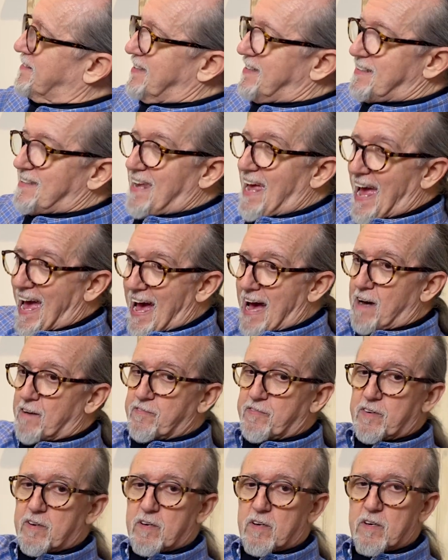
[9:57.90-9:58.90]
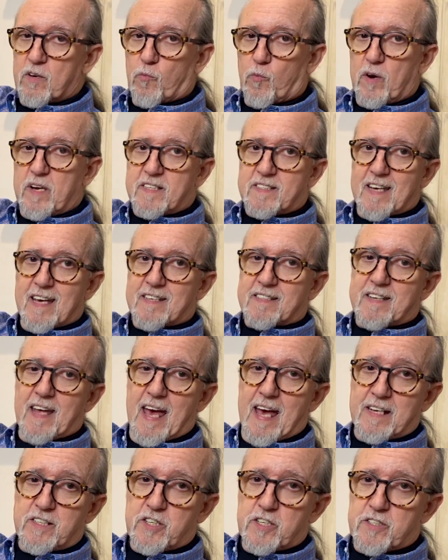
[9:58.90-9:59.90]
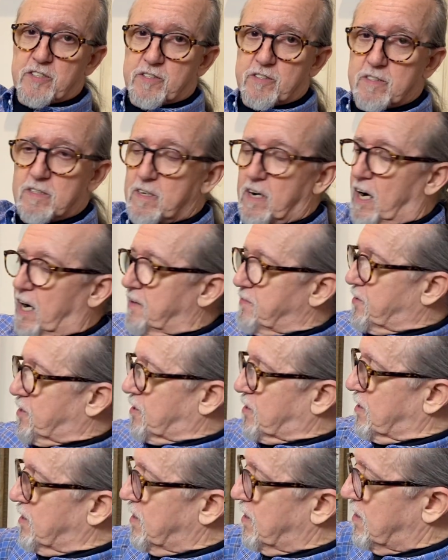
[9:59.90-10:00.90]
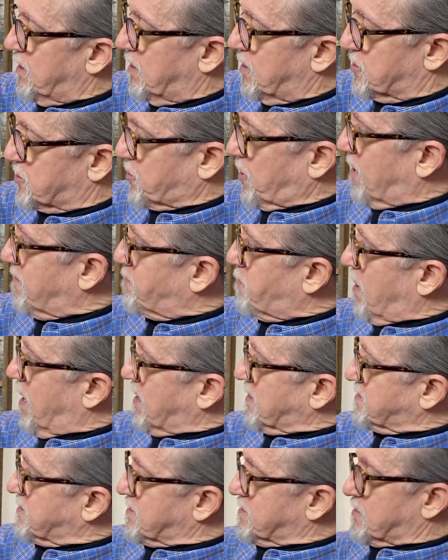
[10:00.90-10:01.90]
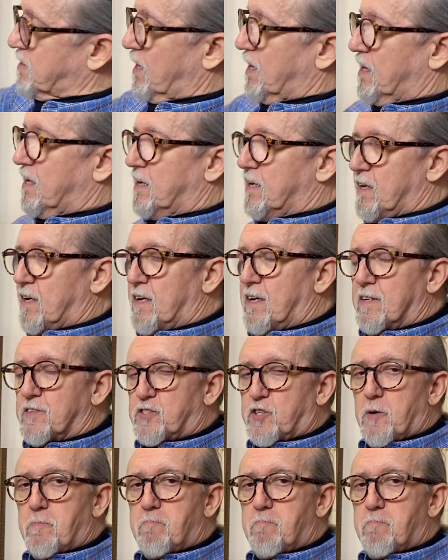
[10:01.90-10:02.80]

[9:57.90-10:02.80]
didn't have recessed edges on their soft boxes to